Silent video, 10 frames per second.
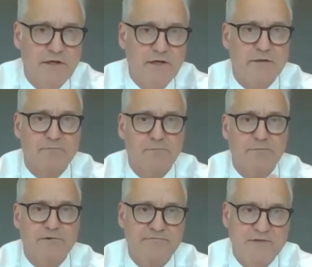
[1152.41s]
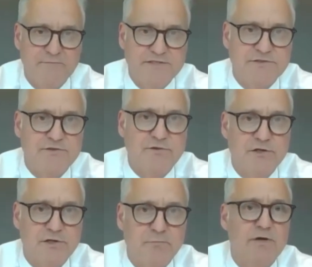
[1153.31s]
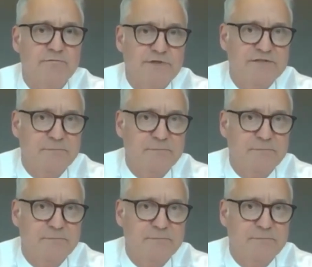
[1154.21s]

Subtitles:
and Navid mentioned earlier, one of these